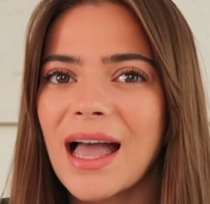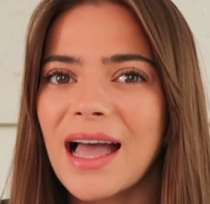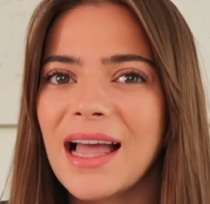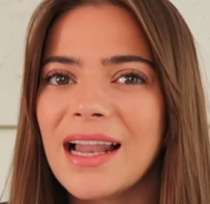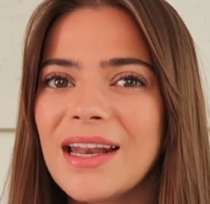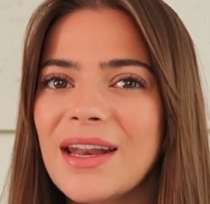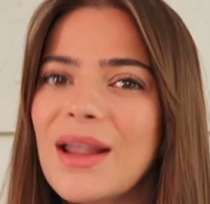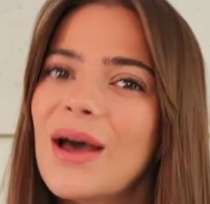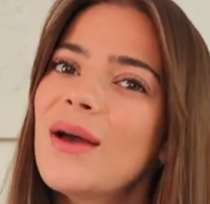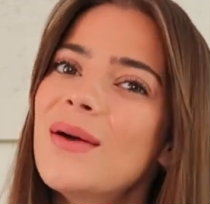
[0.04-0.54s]

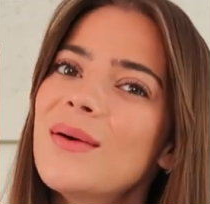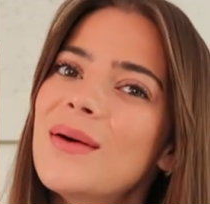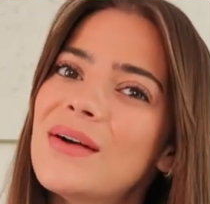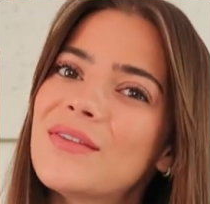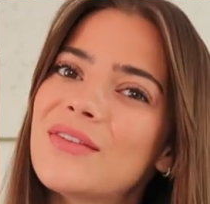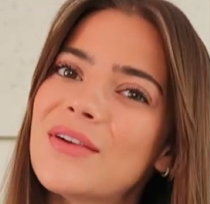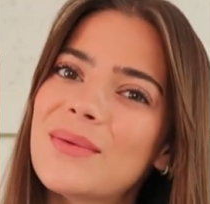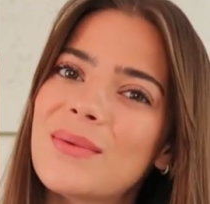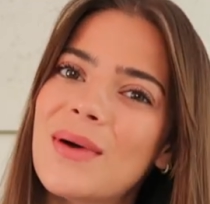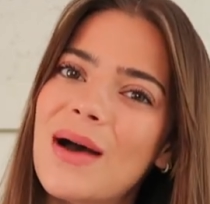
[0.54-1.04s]
Hello
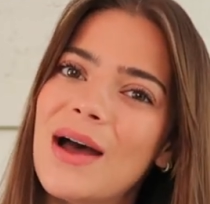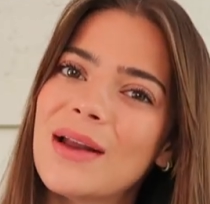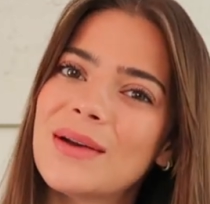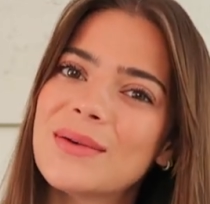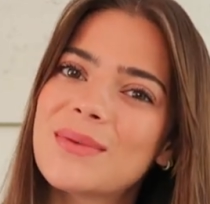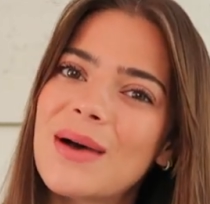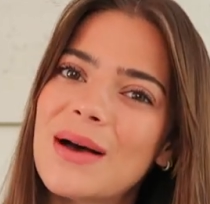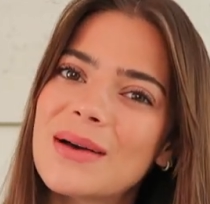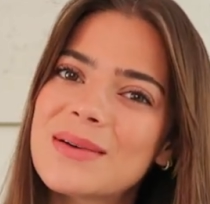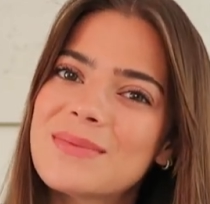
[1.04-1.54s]

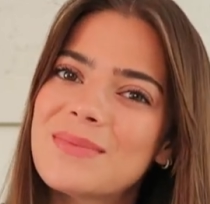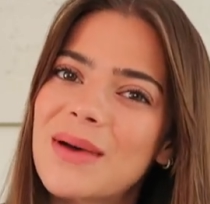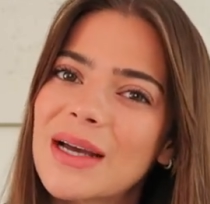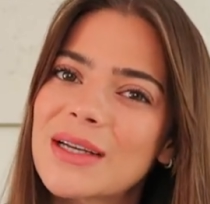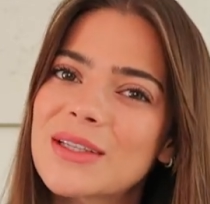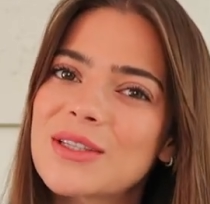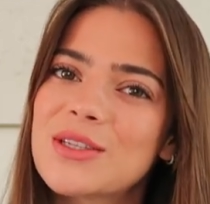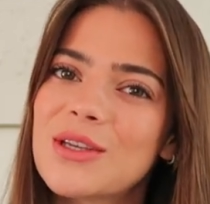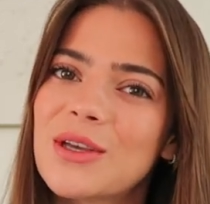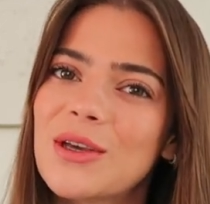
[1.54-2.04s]
everyone, welcome
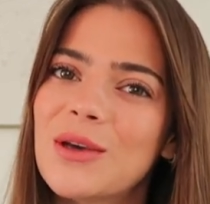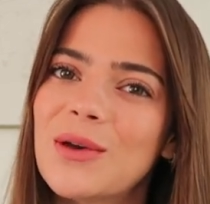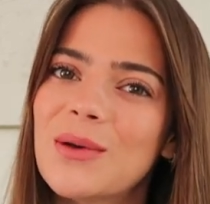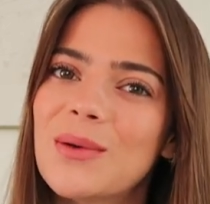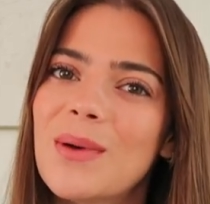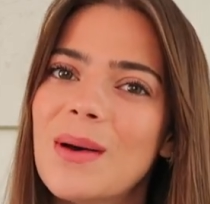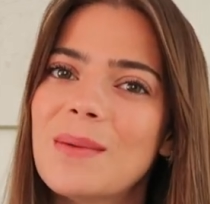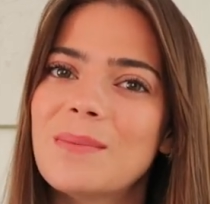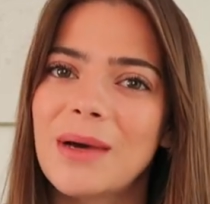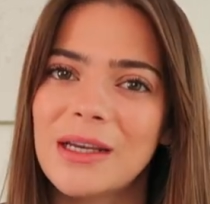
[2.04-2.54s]
back
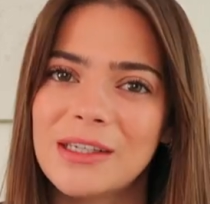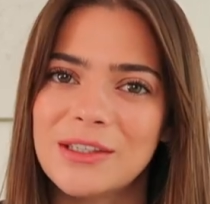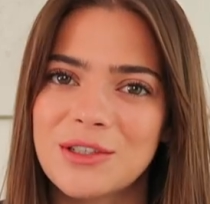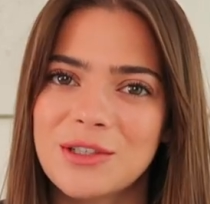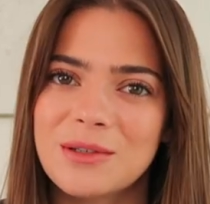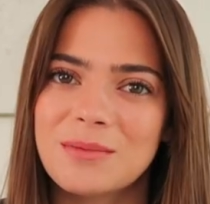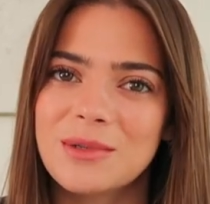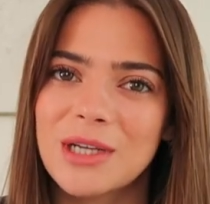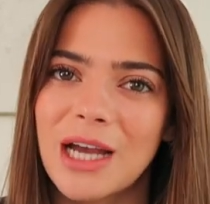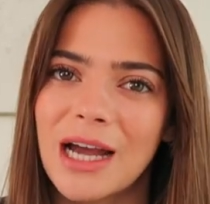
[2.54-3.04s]
to my
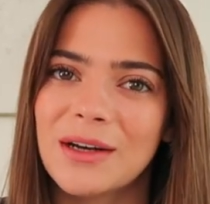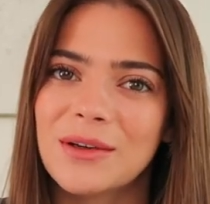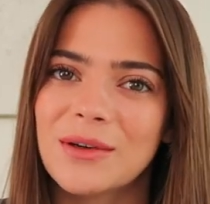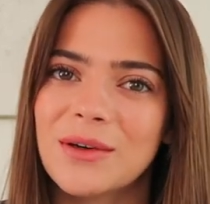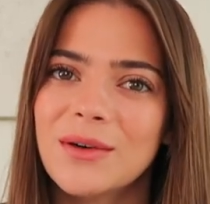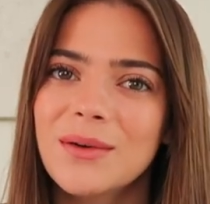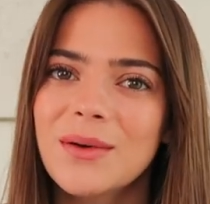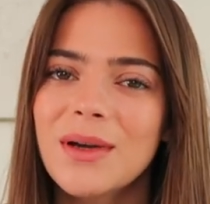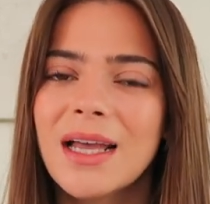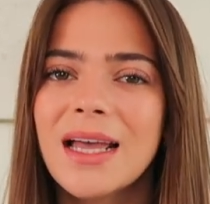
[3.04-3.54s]
YouTube
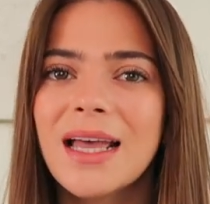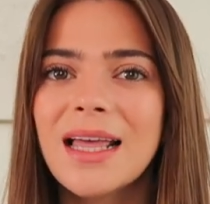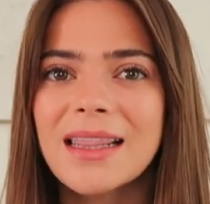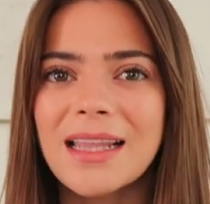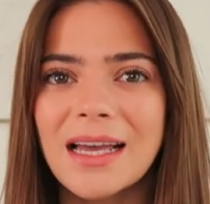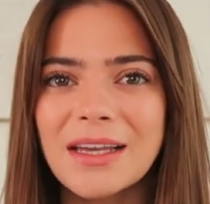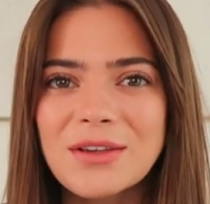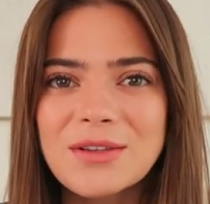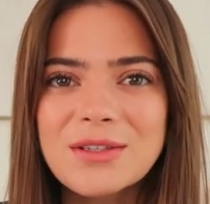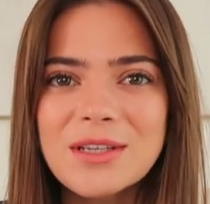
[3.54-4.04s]
channel.
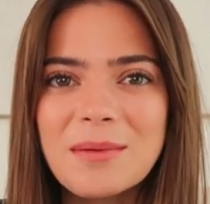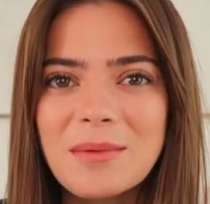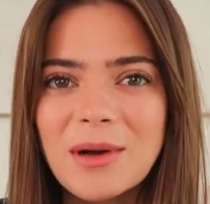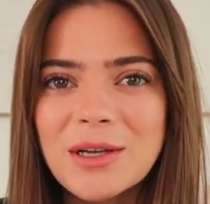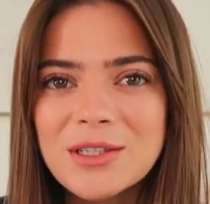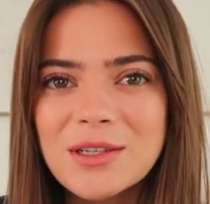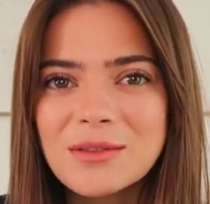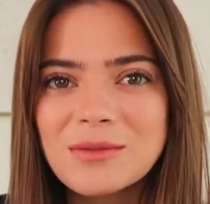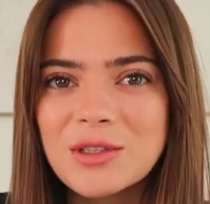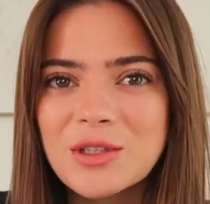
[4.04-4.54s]
Thank you so
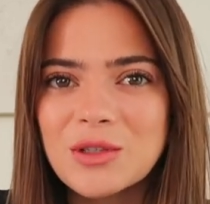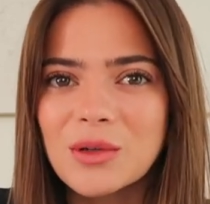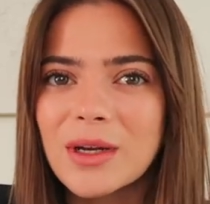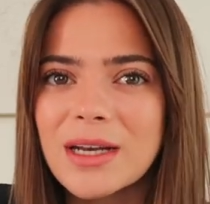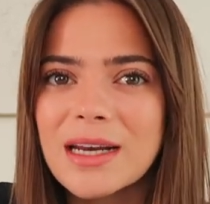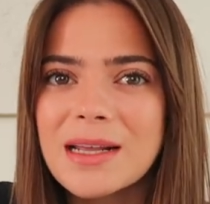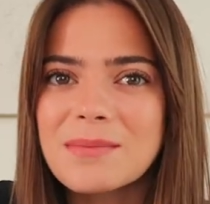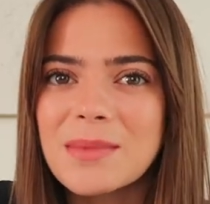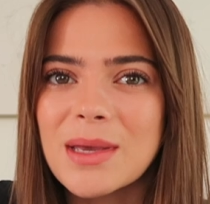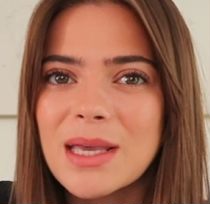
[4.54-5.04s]
much for
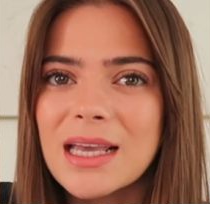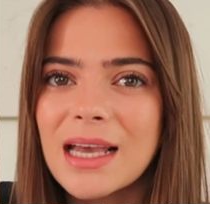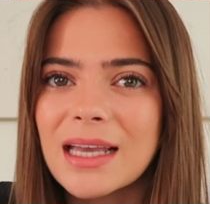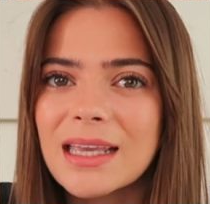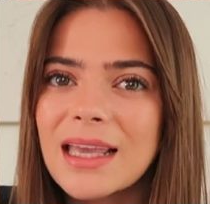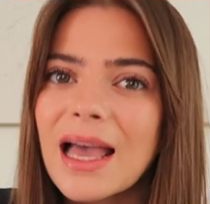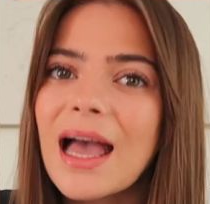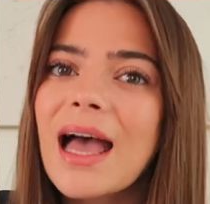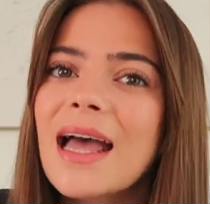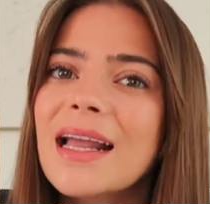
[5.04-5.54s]
joining me
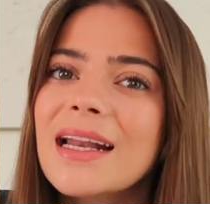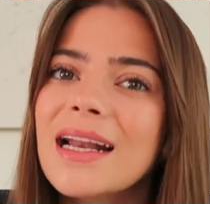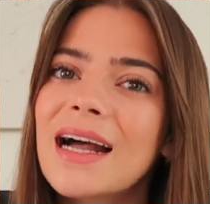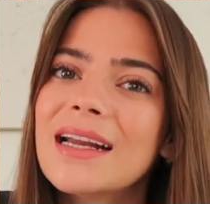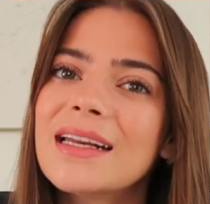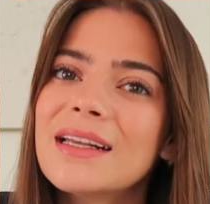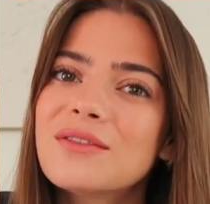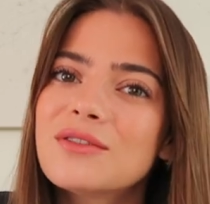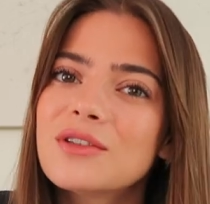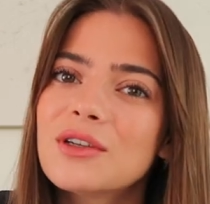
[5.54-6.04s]
again,
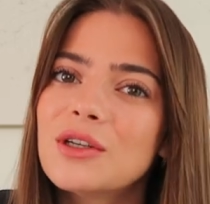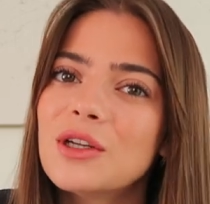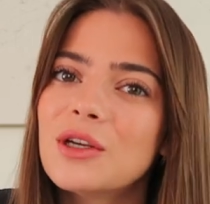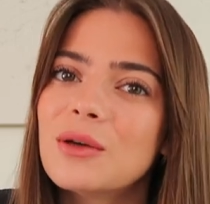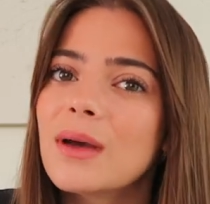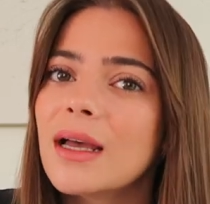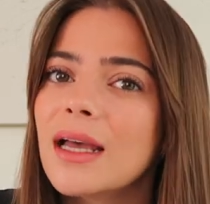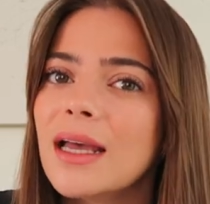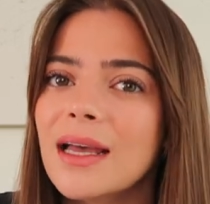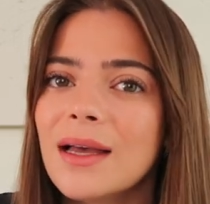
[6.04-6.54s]
and if you're
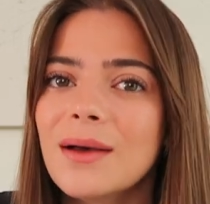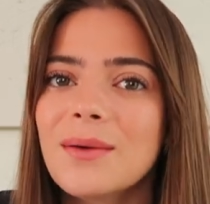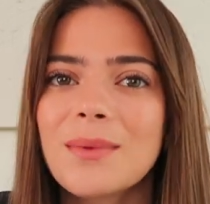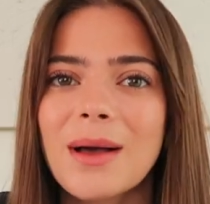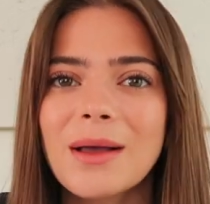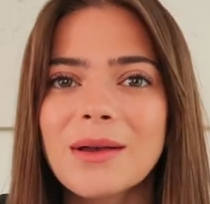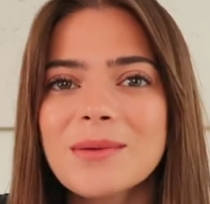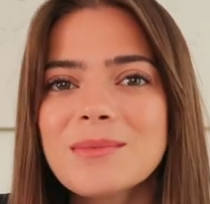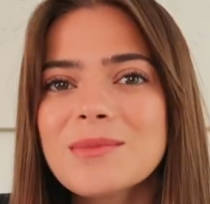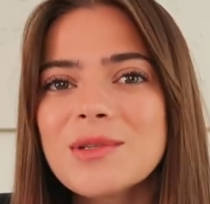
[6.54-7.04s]
new here,
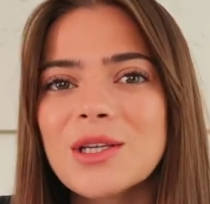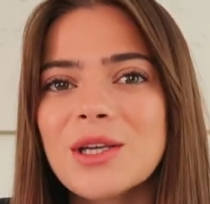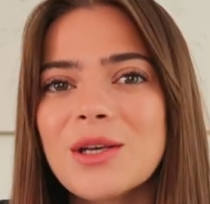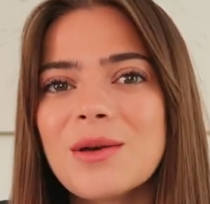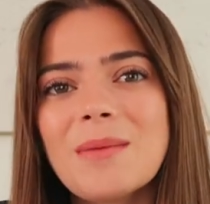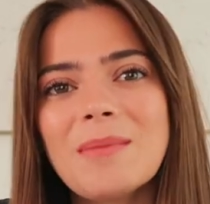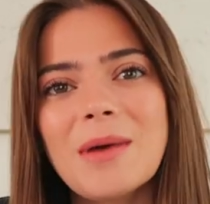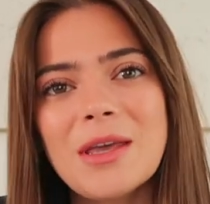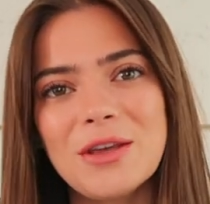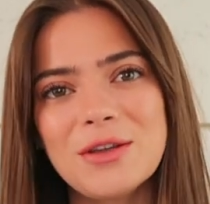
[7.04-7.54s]
welcome
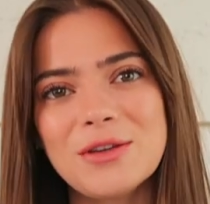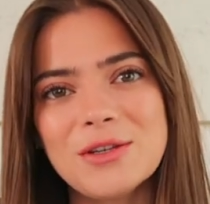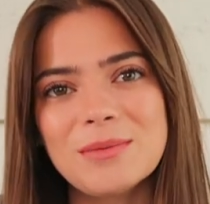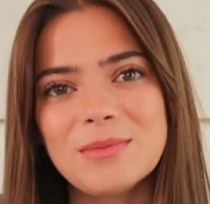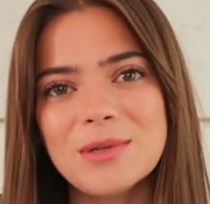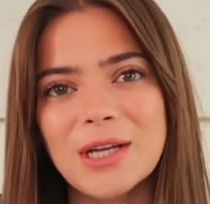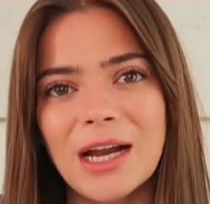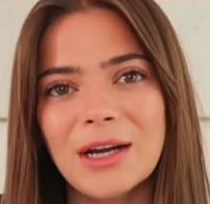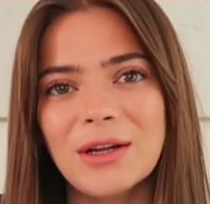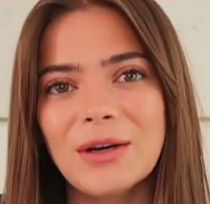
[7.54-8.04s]
to my YouTube
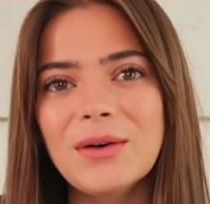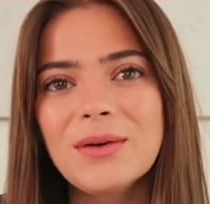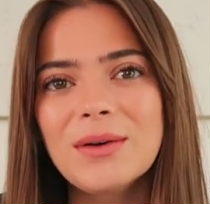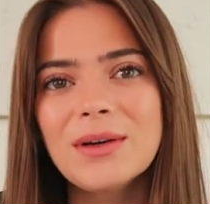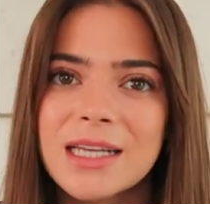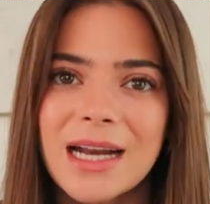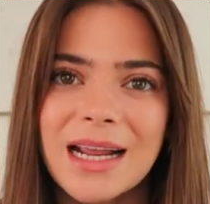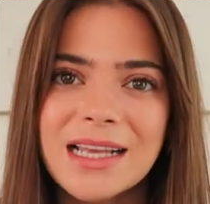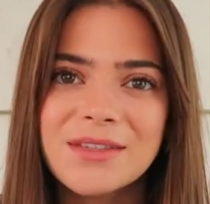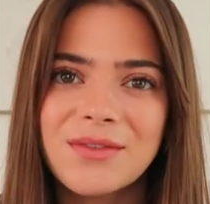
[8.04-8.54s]
channel.
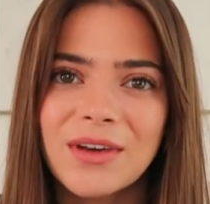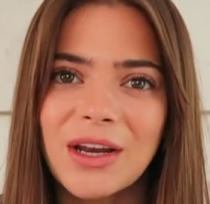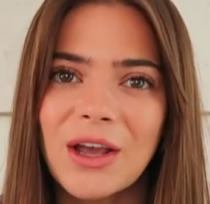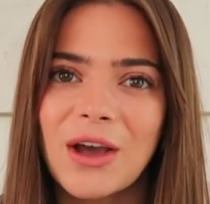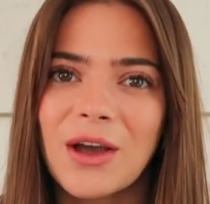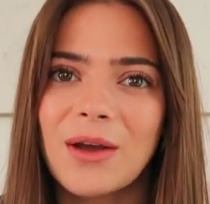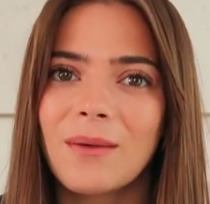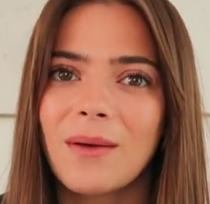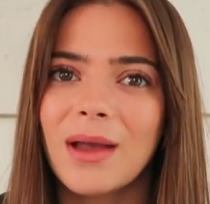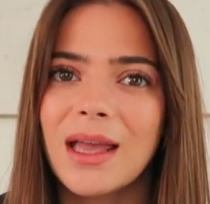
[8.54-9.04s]
Today's
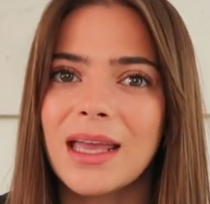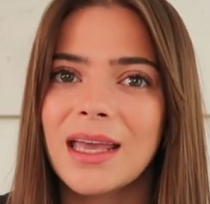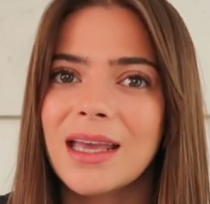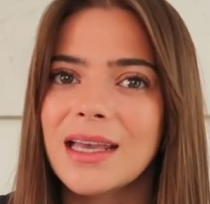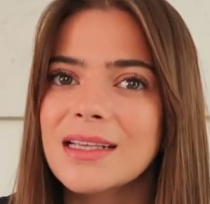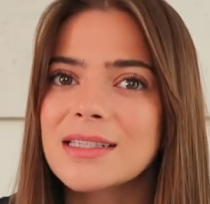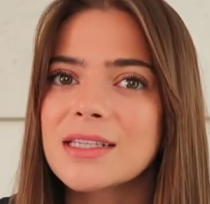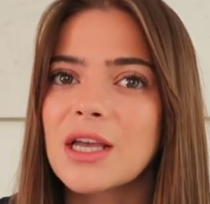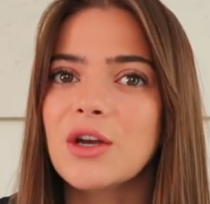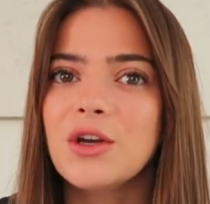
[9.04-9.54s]
video
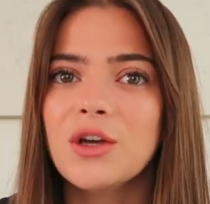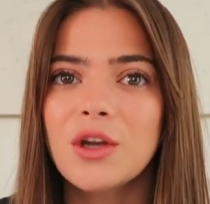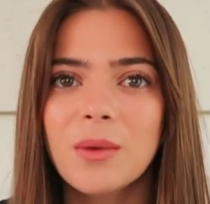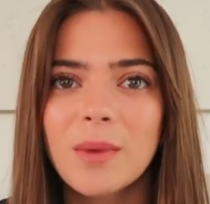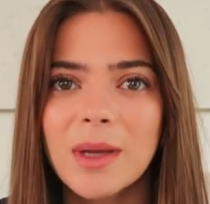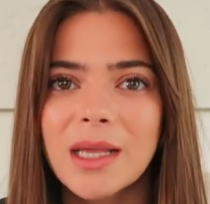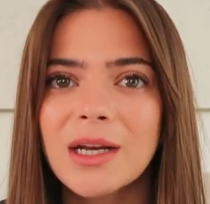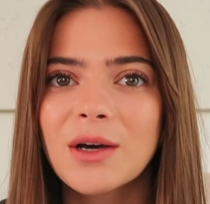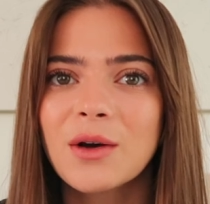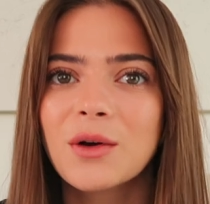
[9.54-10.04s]
is a new
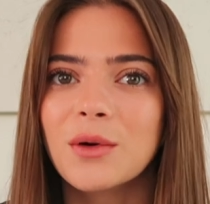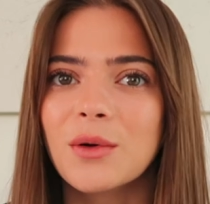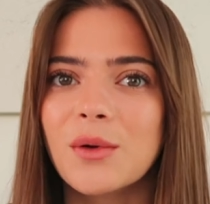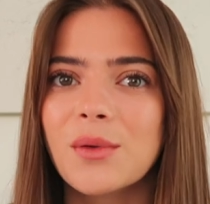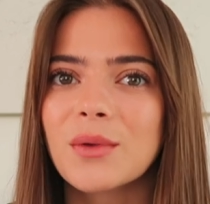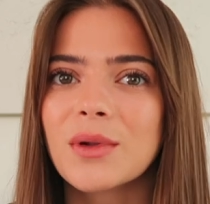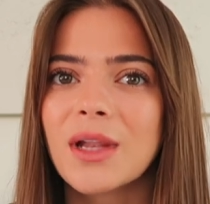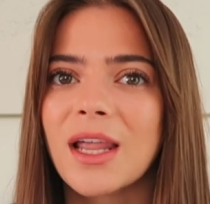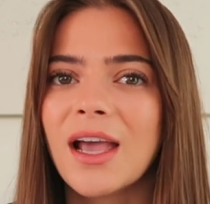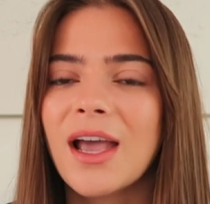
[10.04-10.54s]
in
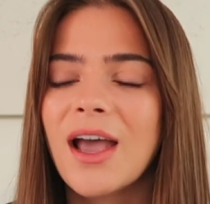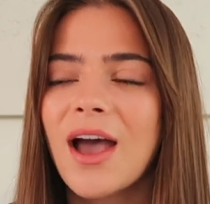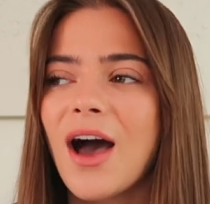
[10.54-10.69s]
haul.